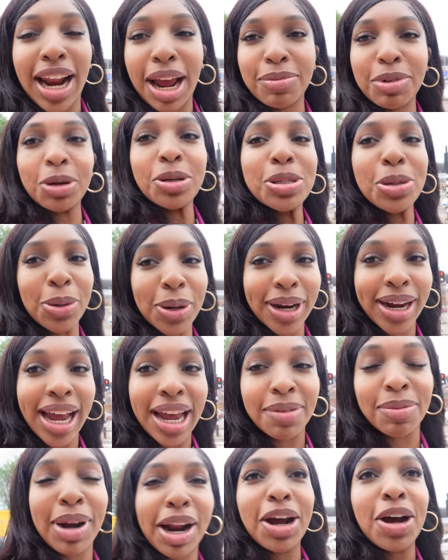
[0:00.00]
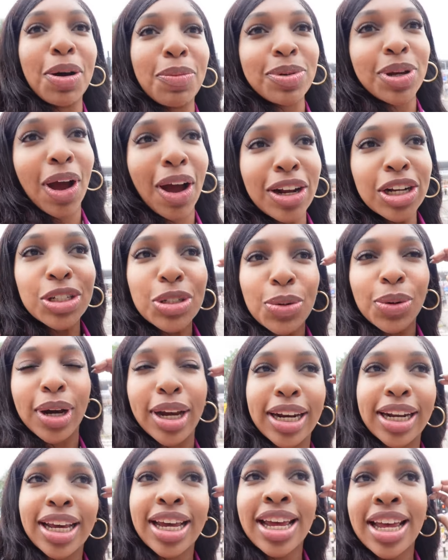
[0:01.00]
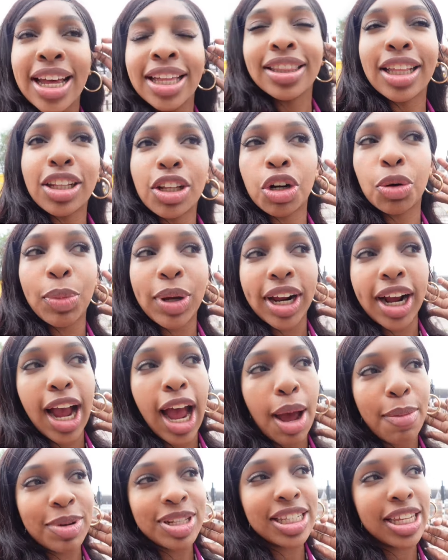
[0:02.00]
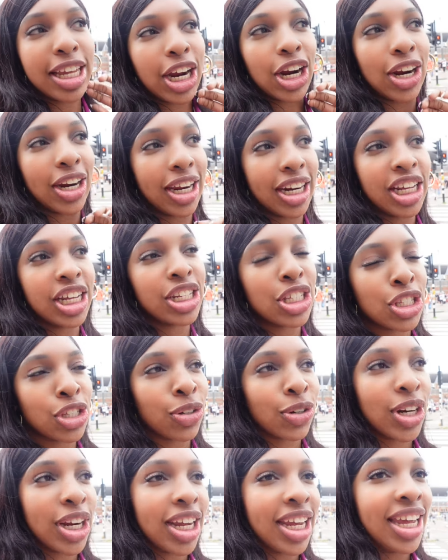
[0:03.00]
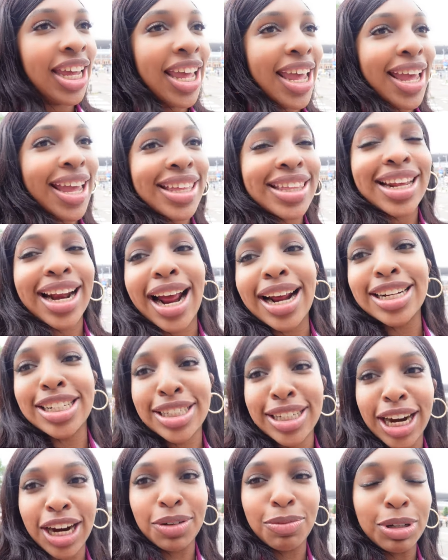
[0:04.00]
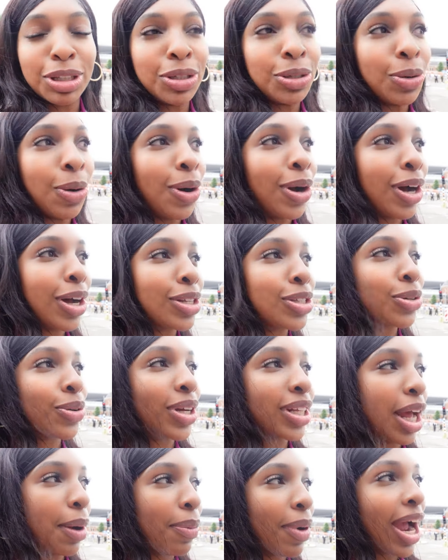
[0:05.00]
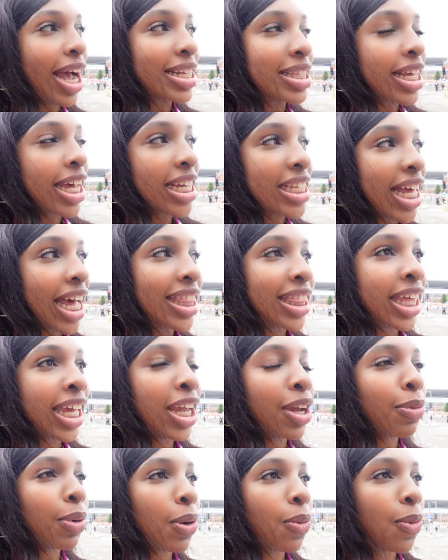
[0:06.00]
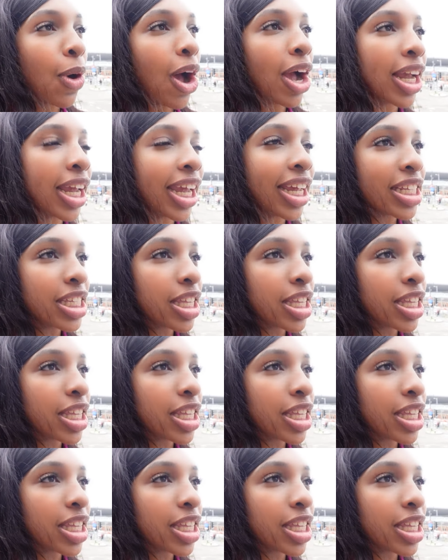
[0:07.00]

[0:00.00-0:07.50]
I'm no tour guide, but I hope y'all enjoyed the little bit of commentary and history that I shared with you all during that process. I think we're walking